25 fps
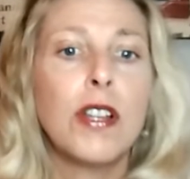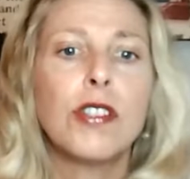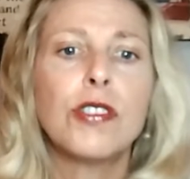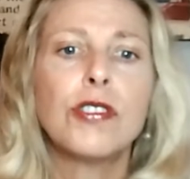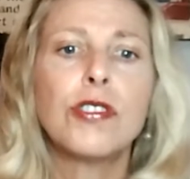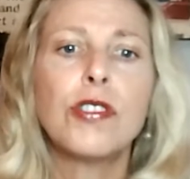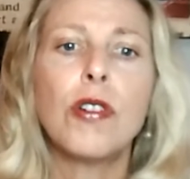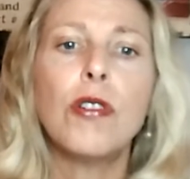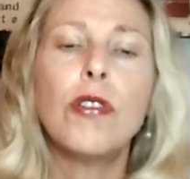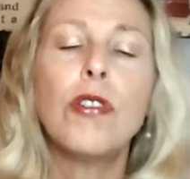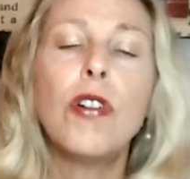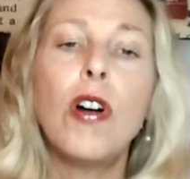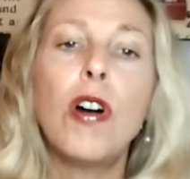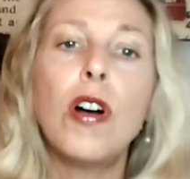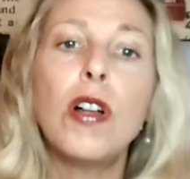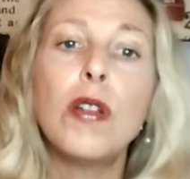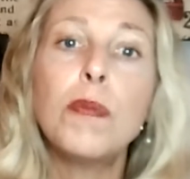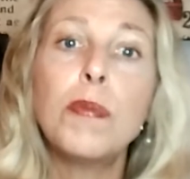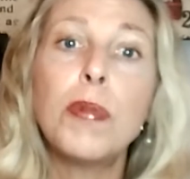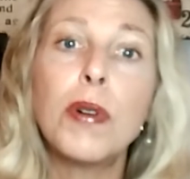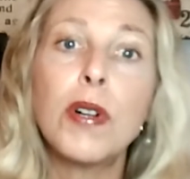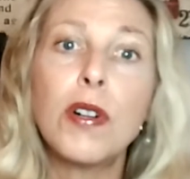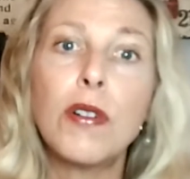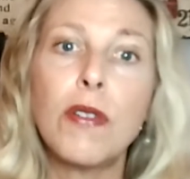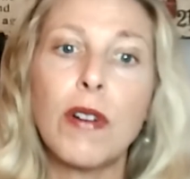
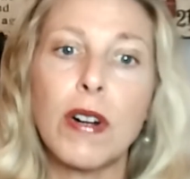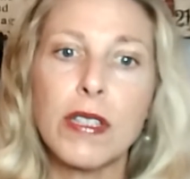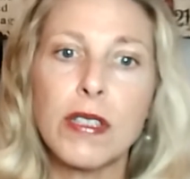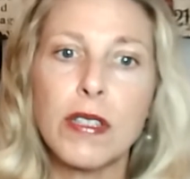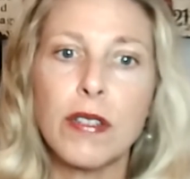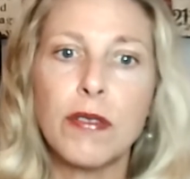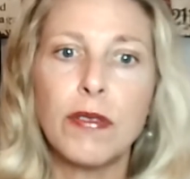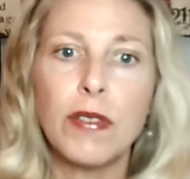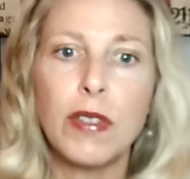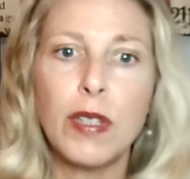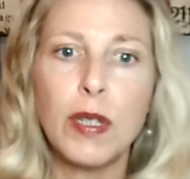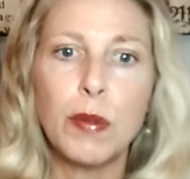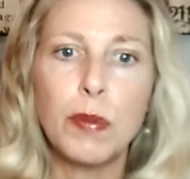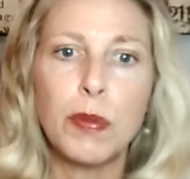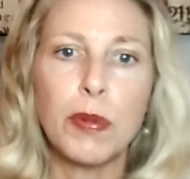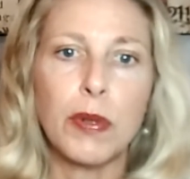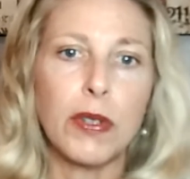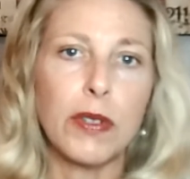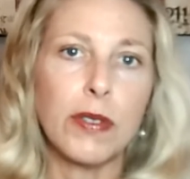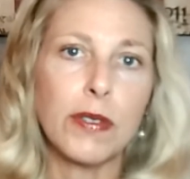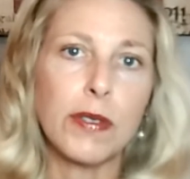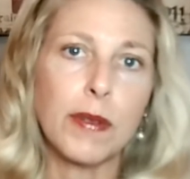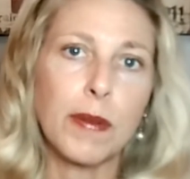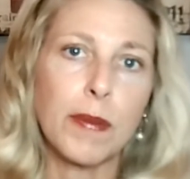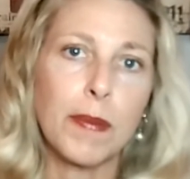so-called progressive
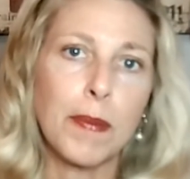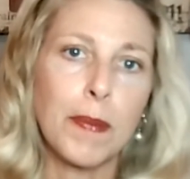liberals.